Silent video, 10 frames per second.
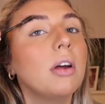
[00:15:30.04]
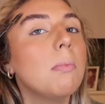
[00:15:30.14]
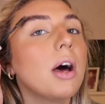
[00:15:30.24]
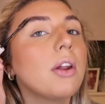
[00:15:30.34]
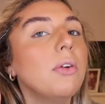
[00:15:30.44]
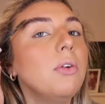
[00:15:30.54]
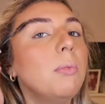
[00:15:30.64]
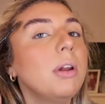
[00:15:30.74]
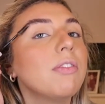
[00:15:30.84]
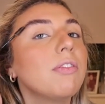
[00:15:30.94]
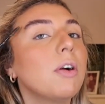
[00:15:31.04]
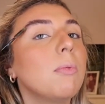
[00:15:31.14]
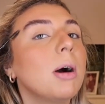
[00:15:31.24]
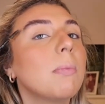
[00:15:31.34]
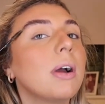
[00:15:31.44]
but I don't normally fill
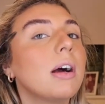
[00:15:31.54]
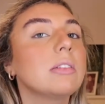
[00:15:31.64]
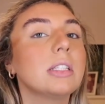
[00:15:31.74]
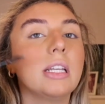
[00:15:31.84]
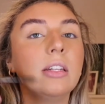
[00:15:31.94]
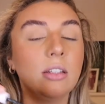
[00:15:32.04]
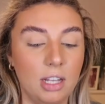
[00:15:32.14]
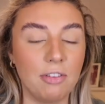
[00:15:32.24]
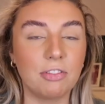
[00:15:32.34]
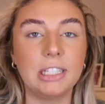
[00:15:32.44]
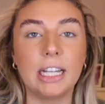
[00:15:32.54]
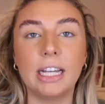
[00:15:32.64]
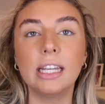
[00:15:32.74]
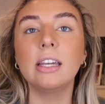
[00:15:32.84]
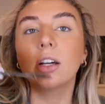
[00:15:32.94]
my brows in every
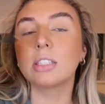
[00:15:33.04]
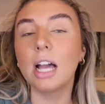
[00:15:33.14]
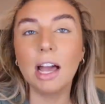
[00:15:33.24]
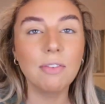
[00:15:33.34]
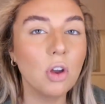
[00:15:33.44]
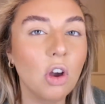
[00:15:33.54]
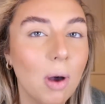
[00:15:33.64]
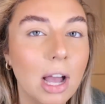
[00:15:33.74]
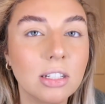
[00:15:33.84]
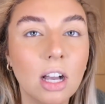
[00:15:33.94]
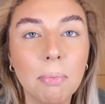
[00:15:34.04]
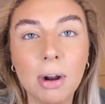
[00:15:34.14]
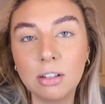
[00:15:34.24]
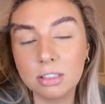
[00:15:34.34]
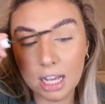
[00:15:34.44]
day because I have got quite dark
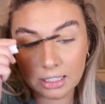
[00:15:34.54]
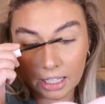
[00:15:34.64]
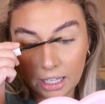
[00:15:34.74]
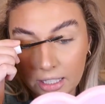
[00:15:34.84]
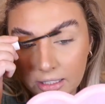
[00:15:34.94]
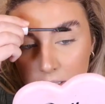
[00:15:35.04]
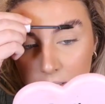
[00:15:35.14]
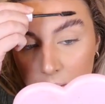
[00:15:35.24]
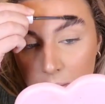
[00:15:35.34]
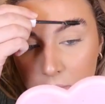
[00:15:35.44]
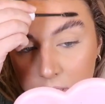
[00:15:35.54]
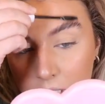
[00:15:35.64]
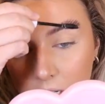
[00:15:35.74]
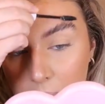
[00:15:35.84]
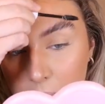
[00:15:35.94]
brows as it is. So I'm just
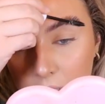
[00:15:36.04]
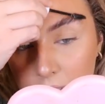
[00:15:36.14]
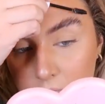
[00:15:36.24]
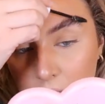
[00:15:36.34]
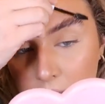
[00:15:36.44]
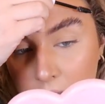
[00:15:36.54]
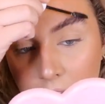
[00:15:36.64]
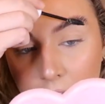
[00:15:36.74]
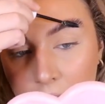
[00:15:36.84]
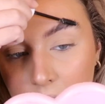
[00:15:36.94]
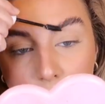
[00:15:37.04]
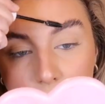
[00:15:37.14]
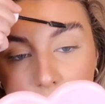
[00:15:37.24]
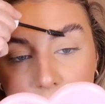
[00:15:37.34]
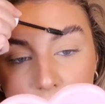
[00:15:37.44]
going to put a tiny
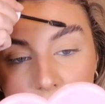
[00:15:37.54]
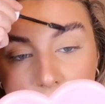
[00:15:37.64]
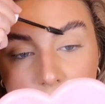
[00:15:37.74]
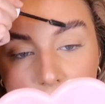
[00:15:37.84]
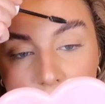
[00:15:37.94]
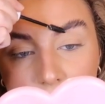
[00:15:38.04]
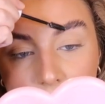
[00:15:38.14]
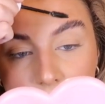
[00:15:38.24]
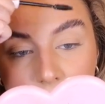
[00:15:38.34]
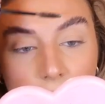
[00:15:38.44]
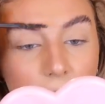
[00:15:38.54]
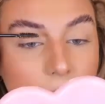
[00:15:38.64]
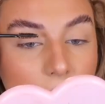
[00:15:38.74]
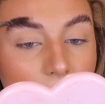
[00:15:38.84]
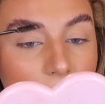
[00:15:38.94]
bit of this in just to
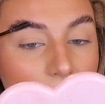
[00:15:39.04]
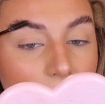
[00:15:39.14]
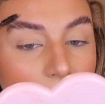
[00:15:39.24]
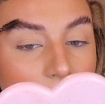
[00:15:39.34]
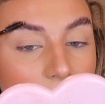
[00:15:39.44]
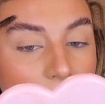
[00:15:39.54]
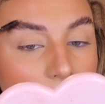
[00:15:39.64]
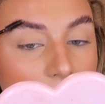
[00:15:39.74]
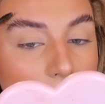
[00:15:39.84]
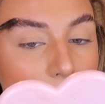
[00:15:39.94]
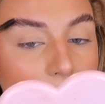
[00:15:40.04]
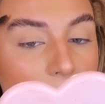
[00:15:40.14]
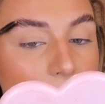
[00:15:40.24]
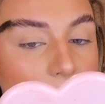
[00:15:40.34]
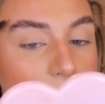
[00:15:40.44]
like get any
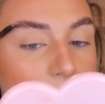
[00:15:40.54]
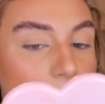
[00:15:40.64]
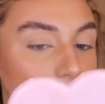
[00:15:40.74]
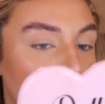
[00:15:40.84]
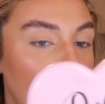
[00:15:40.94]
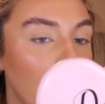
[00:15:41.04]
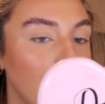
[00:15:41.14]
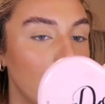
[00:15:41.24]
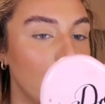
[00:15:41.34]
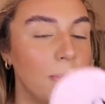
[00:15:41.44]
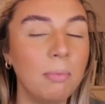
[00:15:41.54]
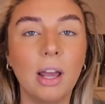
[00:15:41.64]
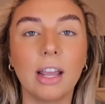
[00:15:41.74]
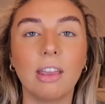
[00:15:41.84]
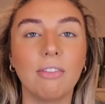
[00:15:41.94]
powder out of them.
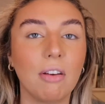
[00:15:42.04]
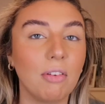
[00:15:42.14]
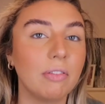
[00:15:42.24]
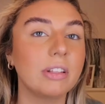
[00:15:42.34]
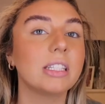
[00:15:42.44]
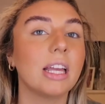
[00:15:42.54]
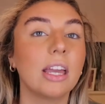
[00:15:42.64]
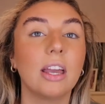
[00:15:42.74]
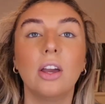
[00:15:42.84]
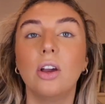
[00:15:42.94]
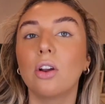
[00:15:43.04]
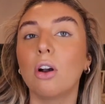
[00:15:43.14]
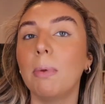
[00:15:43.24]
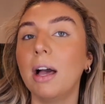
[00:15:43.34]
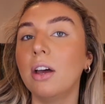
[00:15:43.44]
Like if I've obviously
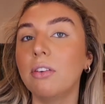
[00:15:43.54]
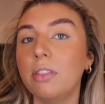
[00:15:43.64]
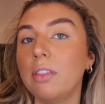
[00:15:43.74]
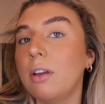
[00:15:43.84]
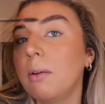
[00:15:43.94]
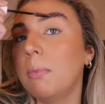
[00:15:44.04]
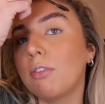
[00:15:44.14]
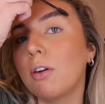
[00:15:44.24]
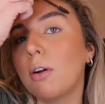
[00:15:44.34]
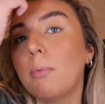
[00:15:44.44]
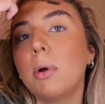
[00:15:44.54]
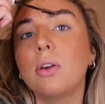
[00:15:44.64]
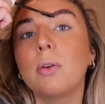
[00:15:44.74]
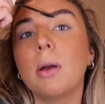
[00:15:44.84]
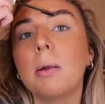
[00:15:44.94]
got powder in them from
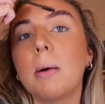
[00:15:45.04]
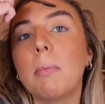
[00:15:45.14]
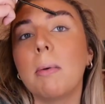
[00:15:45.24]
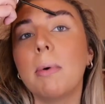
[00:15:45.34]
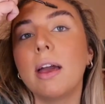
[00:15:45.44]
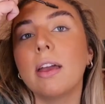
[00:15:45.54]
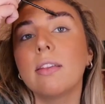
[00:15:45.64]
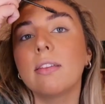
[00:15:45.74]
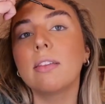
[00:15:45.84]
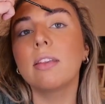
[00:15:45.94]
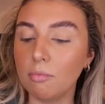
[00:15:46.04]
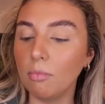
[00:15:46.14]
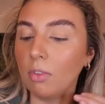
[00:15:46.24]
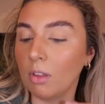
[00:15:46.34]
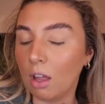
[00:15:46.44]
doing my base.
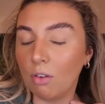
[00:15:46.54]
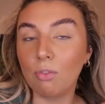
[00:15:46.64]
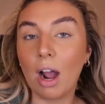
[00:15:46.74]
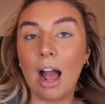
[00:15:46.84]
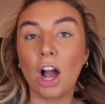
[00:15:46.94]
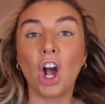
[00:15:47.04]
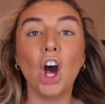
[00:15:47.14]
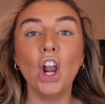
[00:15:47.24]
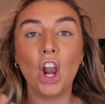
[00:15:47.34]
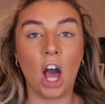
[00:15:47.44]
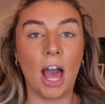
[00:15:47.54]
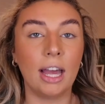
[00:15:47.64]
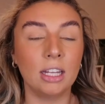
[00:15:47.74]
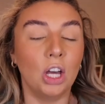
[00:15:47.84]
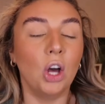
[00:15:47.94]
Right, I can't lie.
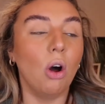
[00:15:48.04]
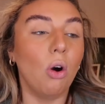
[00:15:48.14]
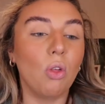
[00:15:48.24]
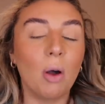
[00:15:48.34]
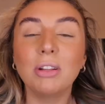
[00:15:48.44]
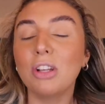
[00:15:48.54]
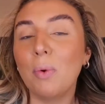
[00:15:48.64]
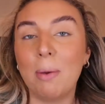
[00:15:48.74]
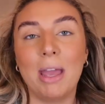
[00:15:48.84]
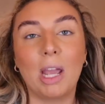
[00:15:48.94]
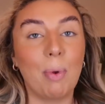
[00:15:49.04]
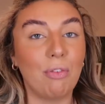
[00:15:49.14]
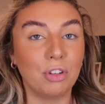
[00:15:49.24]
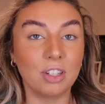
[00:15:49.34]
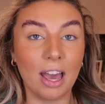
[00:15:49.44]
Although I don't wear makeup
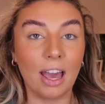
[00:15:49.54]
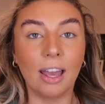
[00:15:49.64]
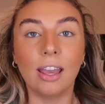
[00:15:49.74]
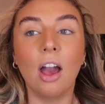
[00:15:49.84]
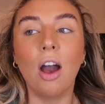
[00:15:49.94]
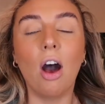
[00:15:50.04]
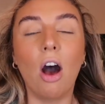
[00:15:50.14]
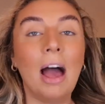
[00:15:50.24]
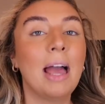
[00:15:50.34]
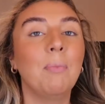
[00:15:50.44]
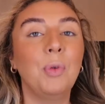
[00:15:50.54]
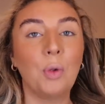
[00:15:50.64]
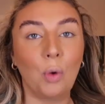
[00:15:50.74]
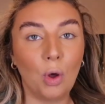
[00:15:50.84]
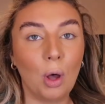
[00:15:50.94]
every day, I'm
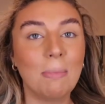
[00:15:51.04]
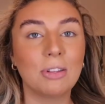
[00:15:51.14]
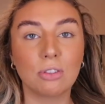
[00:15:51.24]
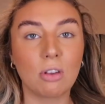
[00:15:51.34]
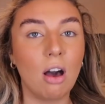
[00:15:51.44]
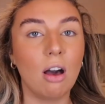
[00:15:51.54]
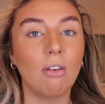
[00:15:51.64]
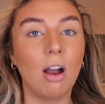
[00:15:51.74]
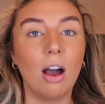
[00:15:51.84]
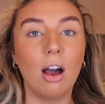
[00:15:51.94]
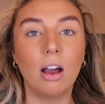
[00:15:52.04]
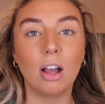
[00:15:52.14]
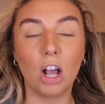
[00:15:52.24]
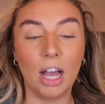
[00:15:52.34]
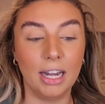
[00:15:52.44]
not a mascara
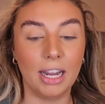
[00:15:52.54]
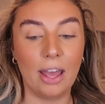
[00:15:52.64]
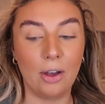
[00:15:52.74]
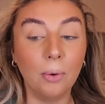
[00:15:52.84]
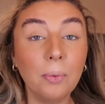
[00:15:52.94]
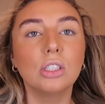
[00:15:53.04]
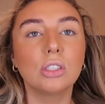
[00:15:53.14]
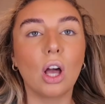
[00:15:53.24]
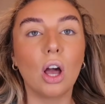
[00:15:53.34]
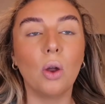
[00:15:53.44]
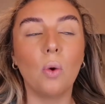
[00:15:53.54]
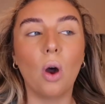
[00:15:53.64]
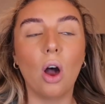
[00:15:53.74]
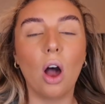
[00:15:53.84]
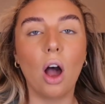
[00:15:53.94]
kind of girl, so
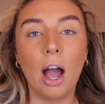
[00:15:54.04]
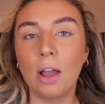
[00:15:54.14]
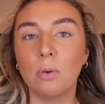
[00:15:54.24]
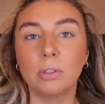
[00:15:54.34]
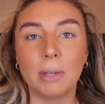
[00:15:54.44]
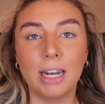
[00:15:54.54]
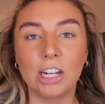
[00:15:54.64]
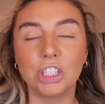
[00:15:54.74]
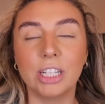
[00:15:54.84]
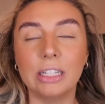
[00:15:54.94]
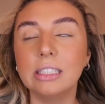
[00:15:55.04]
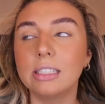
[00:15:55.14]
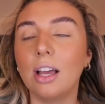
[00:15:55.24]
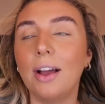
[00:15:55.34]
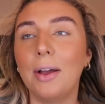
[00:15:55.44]
I always wear lashes,
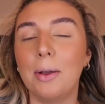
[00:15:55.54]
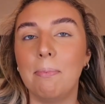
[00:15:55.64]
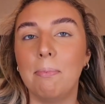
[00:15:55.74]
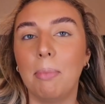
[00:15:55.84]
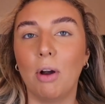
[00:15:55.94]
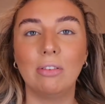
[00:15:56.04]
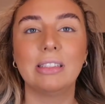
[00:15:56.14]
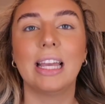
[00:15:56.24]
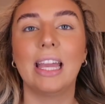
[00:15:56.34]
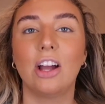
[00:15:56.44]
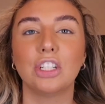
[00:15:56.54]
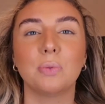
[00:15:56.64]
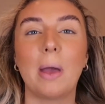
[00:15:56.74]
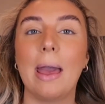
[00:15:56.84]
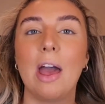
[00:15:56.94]
but obviously I just
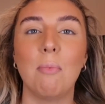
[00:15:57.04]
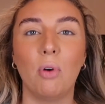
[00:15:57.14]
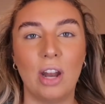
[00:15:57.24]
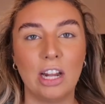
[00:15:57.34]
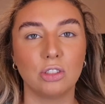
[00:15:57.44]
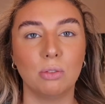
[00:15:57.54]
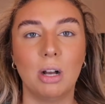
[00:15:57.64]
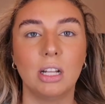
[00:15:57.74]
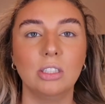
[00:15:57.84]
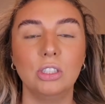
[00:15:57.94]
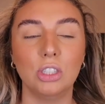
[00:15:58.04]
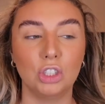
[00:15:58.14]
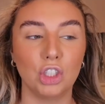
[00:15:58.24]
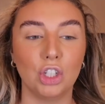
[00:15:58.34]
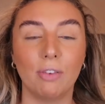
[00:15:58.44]
wear more natural ones
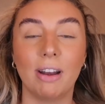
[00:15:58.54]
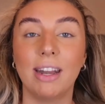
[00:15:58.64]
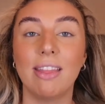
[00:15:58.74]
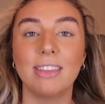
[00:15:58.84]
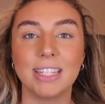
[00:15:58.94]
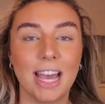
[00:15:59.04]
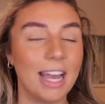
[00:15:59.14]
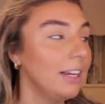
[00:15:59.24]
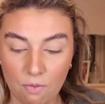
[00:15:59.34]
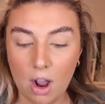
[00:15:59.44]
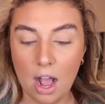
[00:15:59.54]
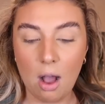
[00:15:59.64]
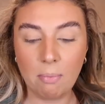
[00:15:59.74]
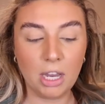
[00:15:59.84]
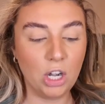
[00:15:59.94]
during the day. Right,
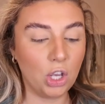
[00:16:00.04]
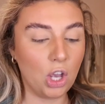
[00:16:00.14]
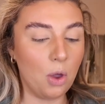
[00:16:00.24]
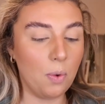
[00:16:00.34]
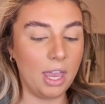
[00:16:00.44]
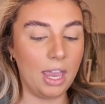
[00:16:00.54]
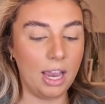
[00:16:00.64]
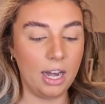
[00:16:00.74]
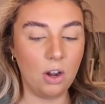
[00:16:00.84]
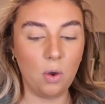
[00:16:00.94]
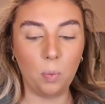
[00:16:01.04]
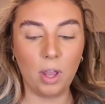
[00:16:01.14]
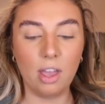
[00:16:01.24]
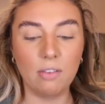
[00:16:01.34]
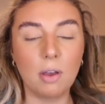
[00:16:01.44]
I'm gonna go in
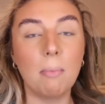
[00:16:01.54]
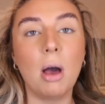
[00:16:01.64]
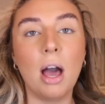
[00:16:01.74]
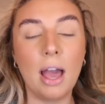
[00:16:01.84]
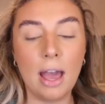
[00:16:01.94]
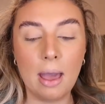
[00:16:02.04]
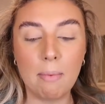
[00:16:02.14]
with my